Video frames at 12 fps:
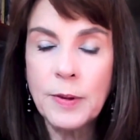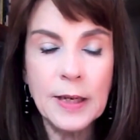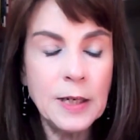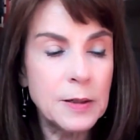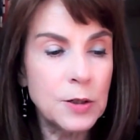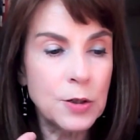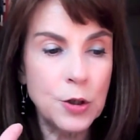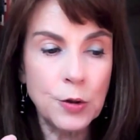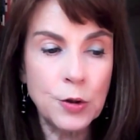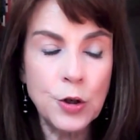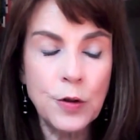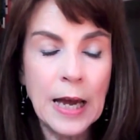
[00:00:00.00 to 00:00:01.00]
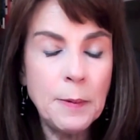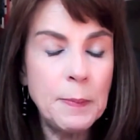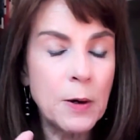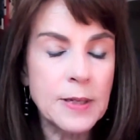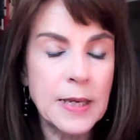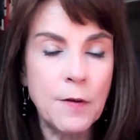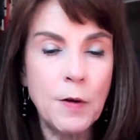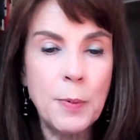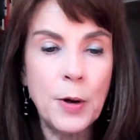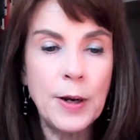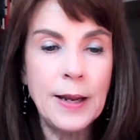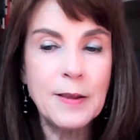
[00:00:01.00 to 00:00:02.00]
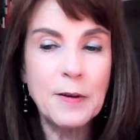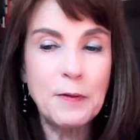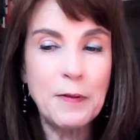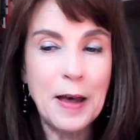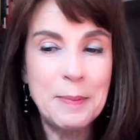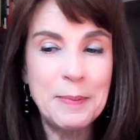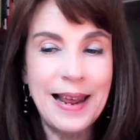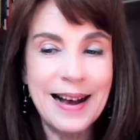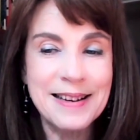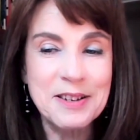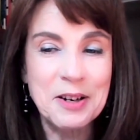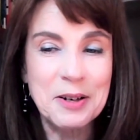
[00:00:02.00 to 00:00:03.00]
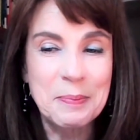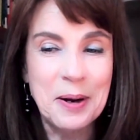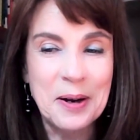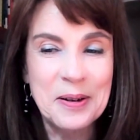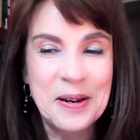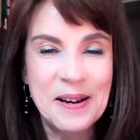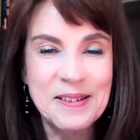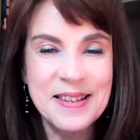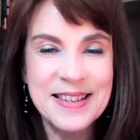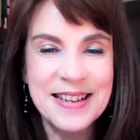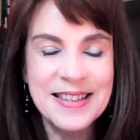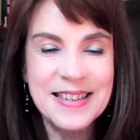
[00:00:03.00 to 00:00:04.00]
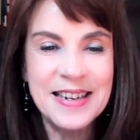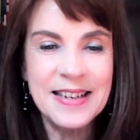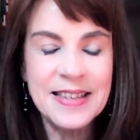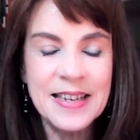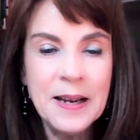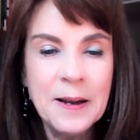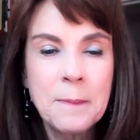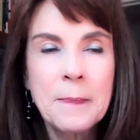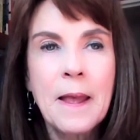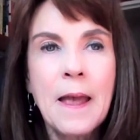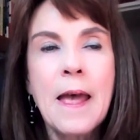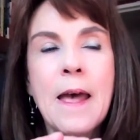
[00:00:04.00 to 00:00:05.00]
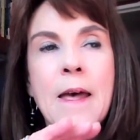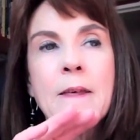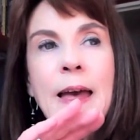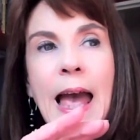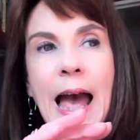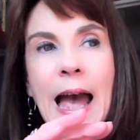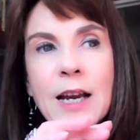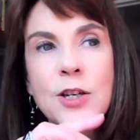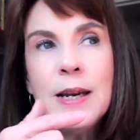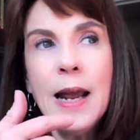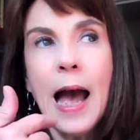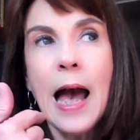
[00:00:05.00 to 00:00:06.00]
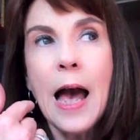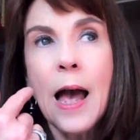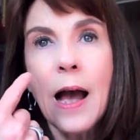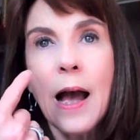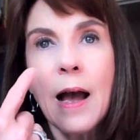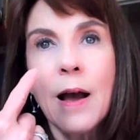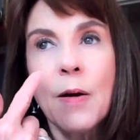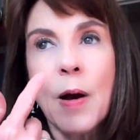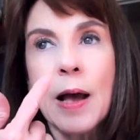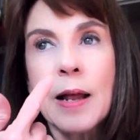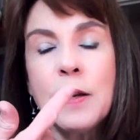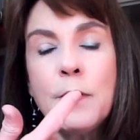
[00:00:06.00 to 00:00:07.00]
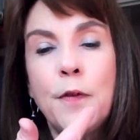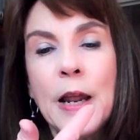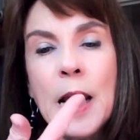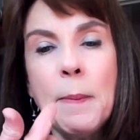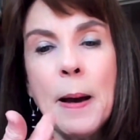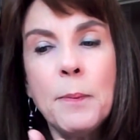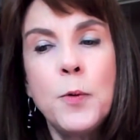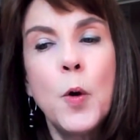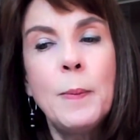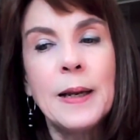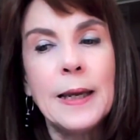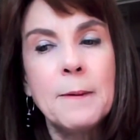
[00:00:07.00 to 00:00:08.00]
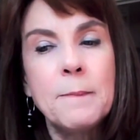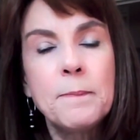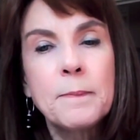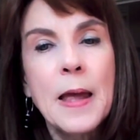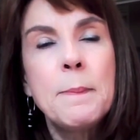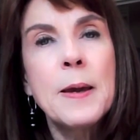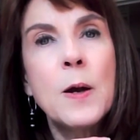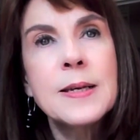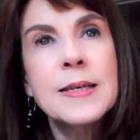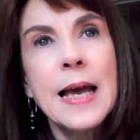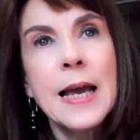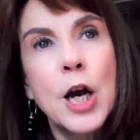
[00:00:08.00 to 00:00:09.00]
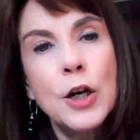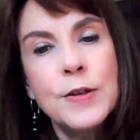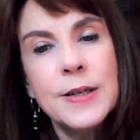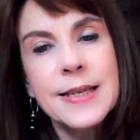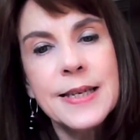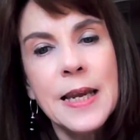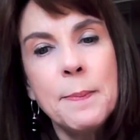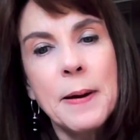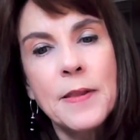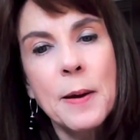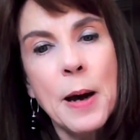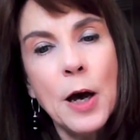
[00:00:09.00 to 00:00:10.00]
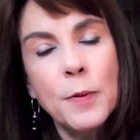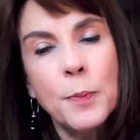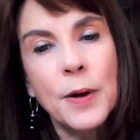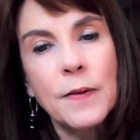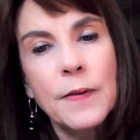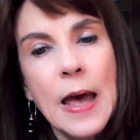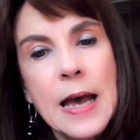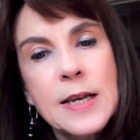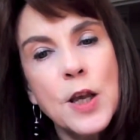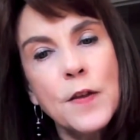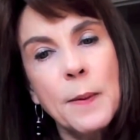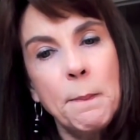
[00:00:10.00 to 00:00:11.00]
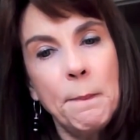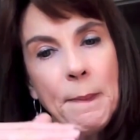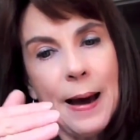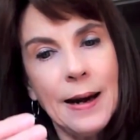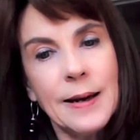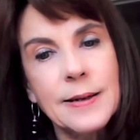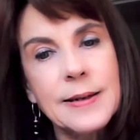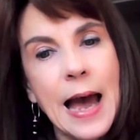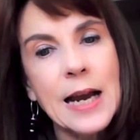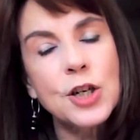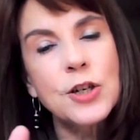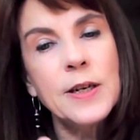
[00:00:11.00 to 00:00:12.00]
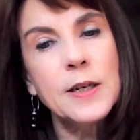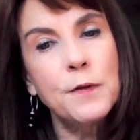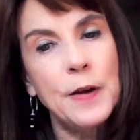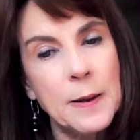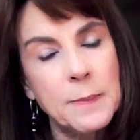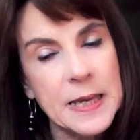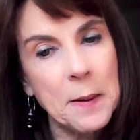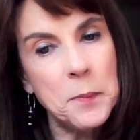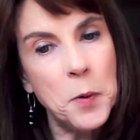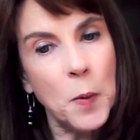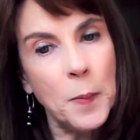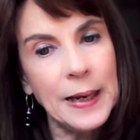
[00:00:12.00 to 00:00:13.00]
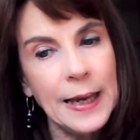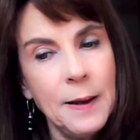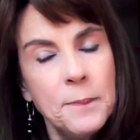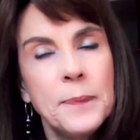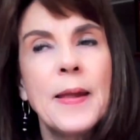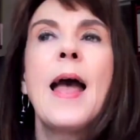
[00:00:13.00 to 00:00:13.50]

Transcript: with it to that because everybody in the family has got blocked noses and sneezing. They actually develop abnormally because they go to sleep and they mouth breathe. So the palate actually develops abnormally,